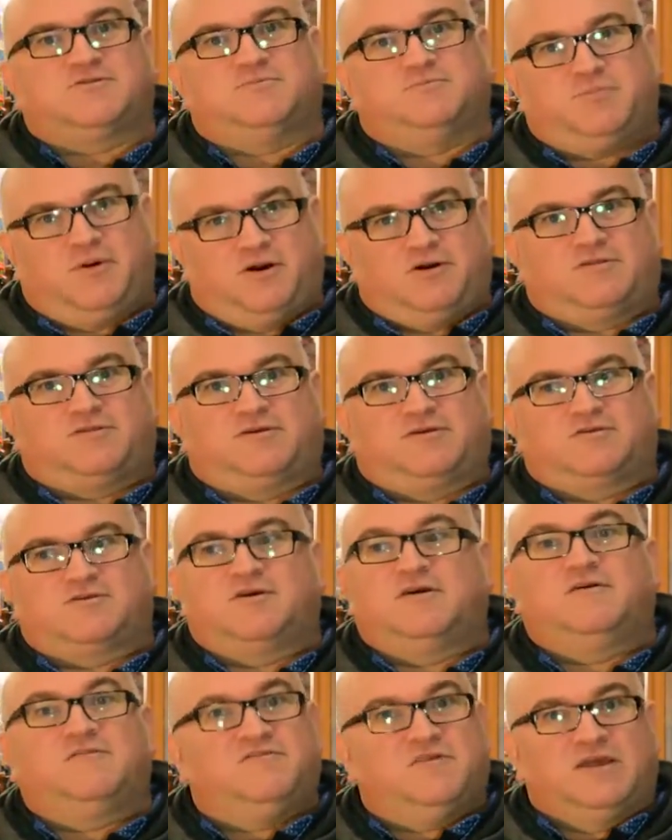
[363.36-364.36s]
to buy things,
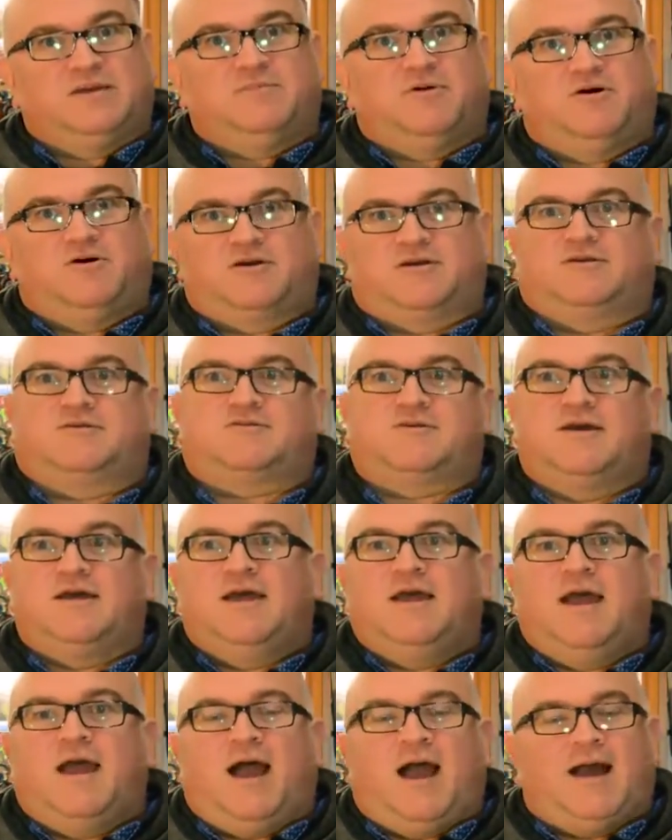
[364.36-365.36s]
flea markets,
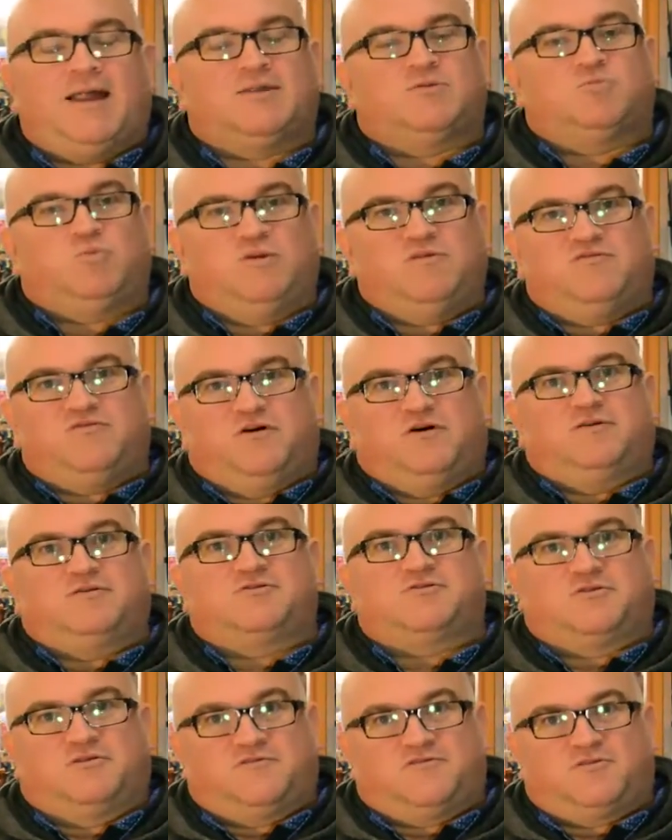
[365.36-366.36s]
and we find
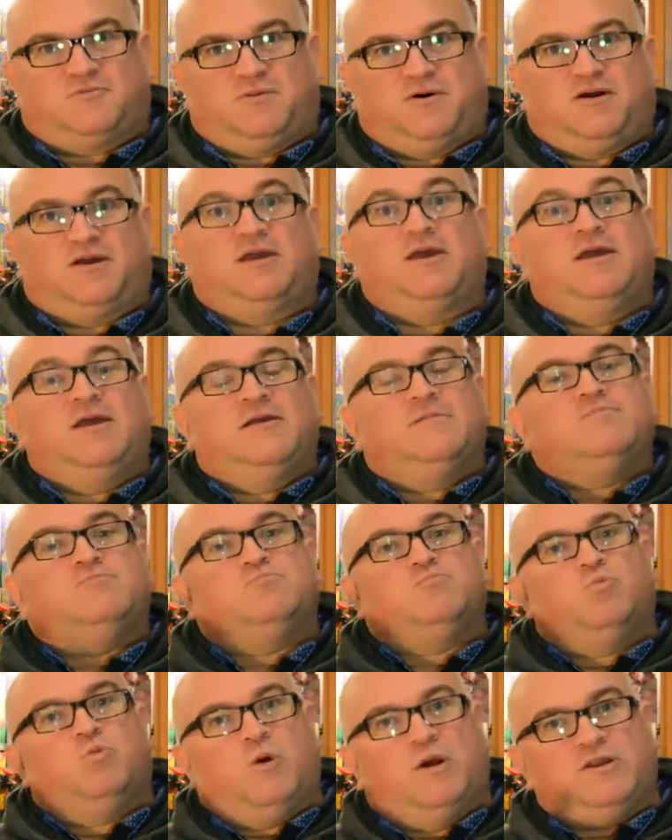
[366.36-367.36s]
stuff to buy.
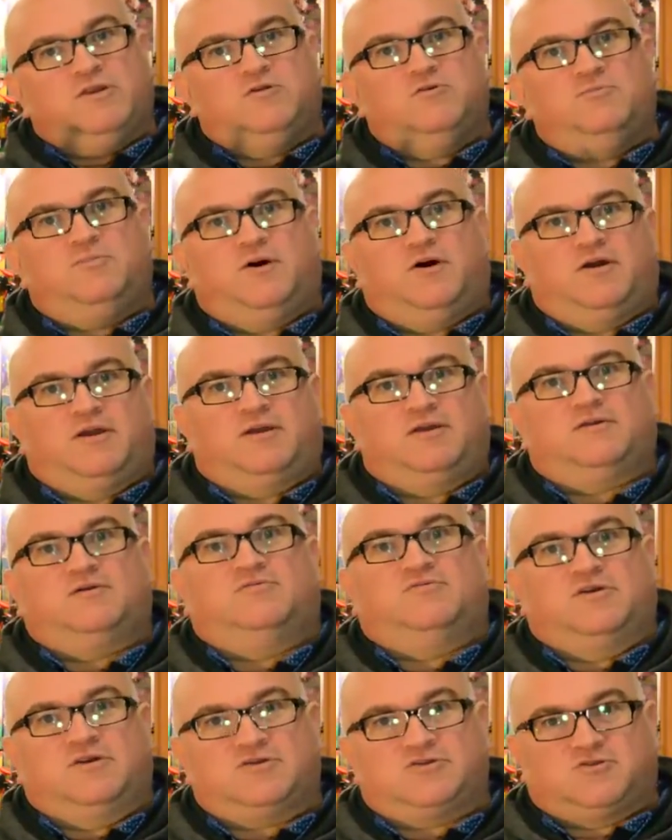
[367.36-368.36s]
When you're buying
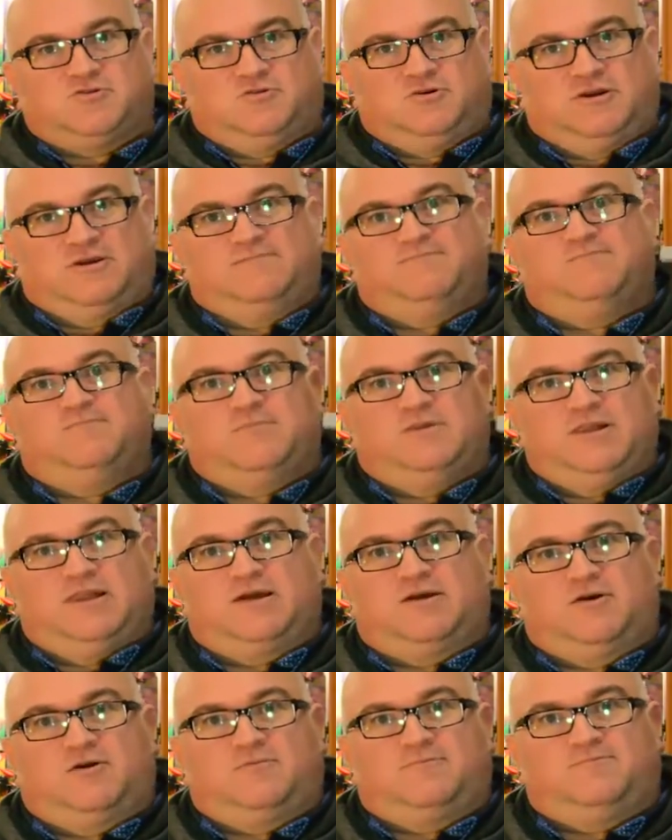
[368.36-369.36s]
this toy,
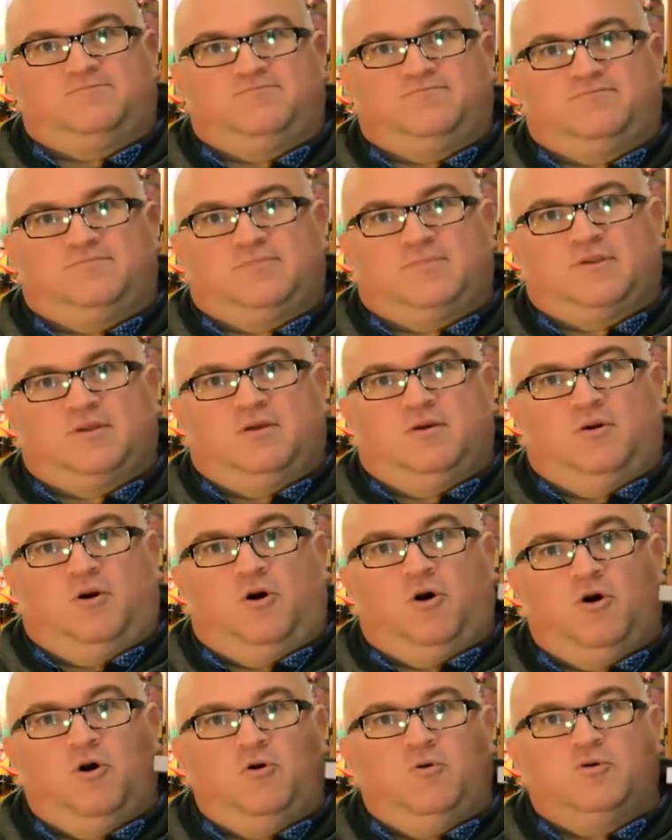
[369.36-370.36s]
Lego,
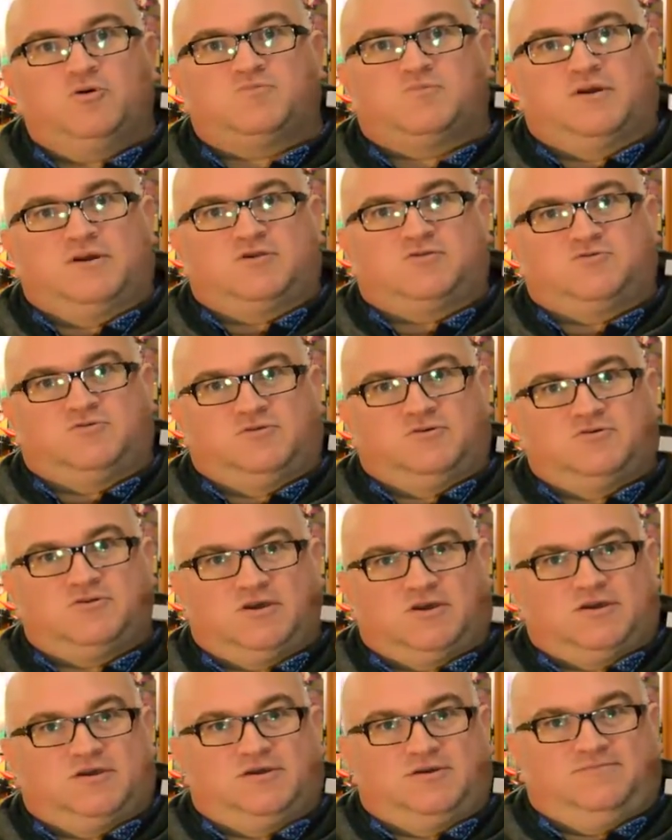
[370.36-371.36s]
always make sure you
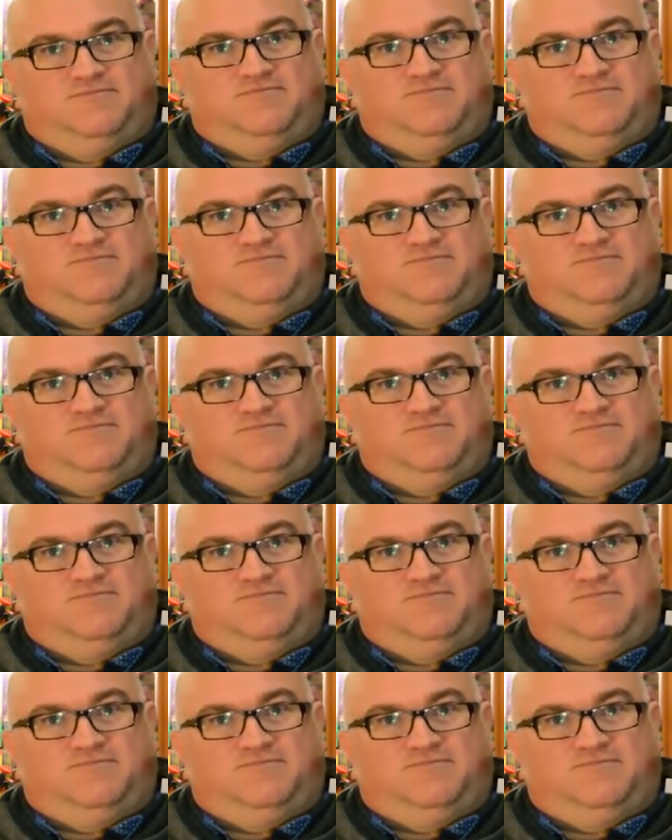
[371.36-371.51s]
check it,